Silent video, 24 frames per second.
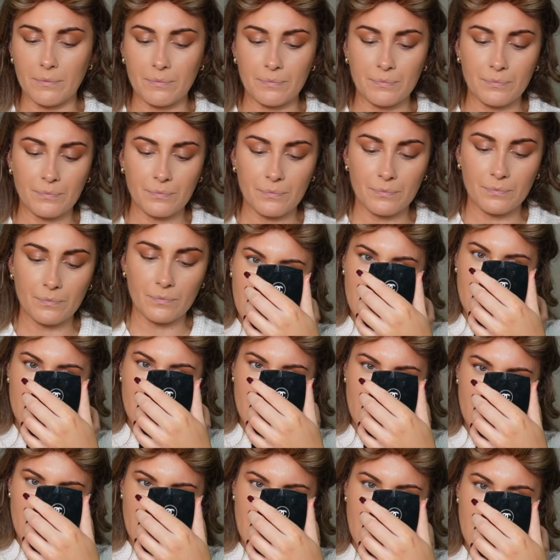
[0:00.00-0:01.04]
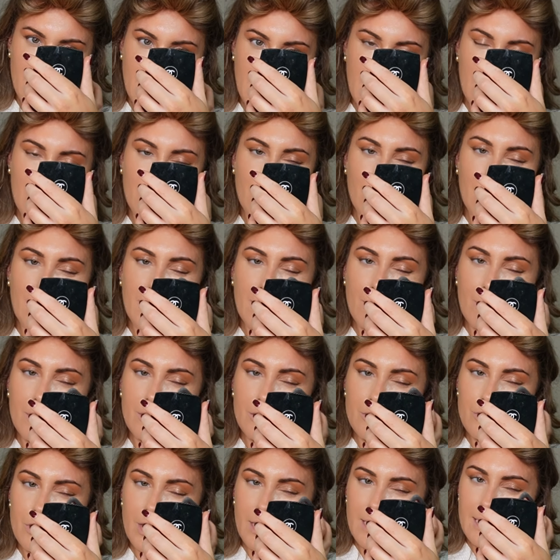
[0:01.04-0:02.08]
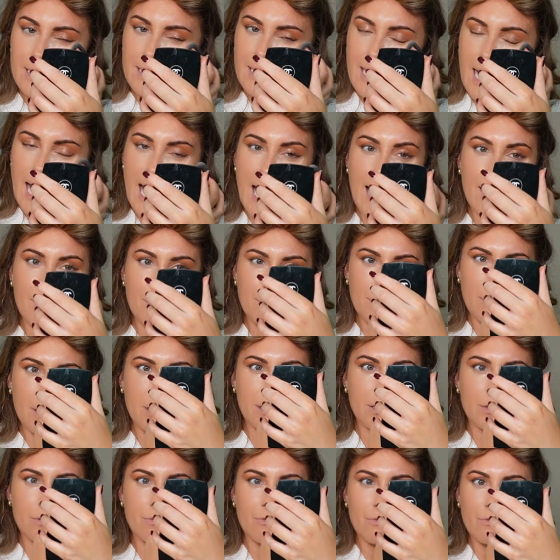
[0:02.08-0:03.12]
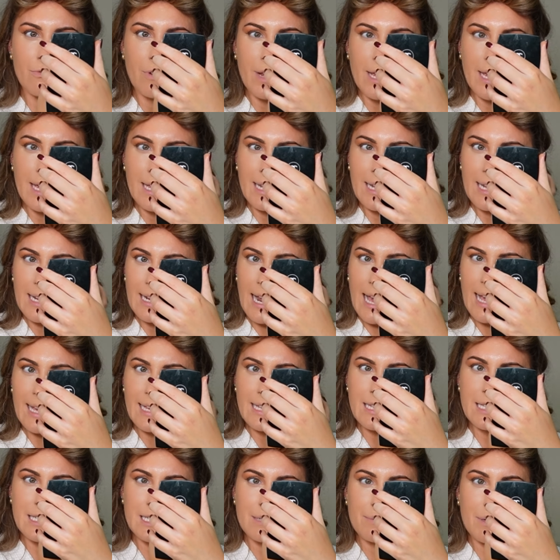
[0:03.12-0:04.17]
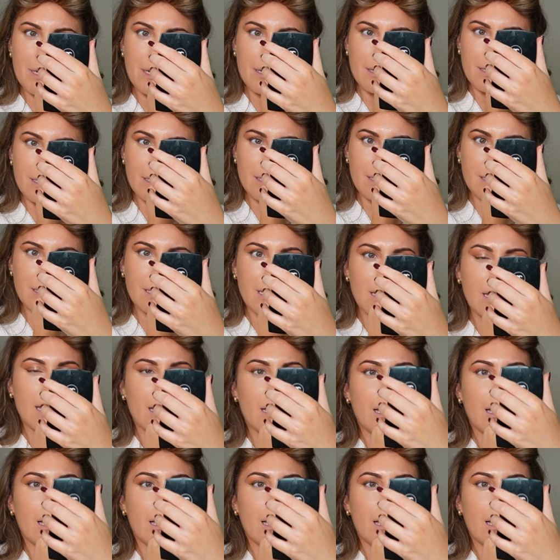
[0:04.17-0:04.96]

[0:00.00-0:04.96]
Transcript: I just feel, I really want to try and tap this really light because